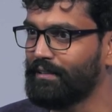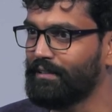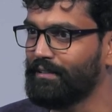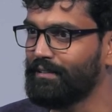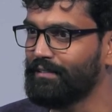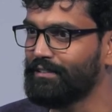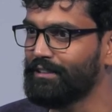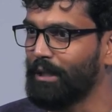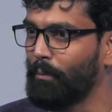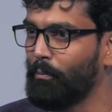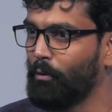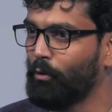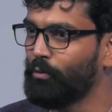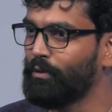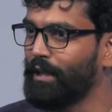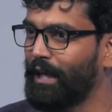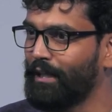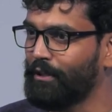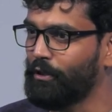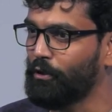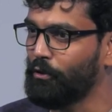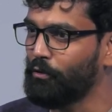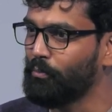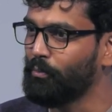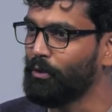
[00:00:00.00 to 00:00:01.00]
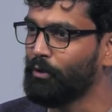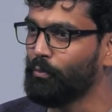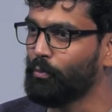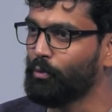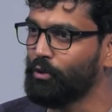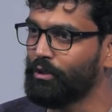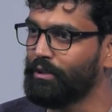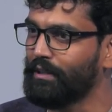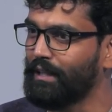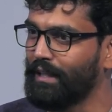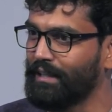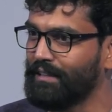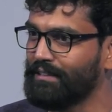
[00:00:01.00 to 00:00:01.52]
somehow that human
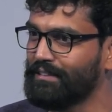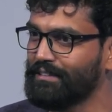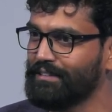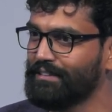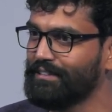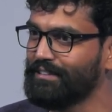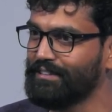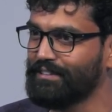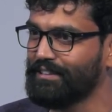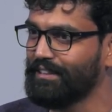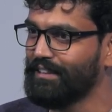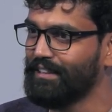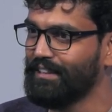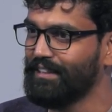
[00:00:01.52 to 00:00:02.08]
wouldn't exist.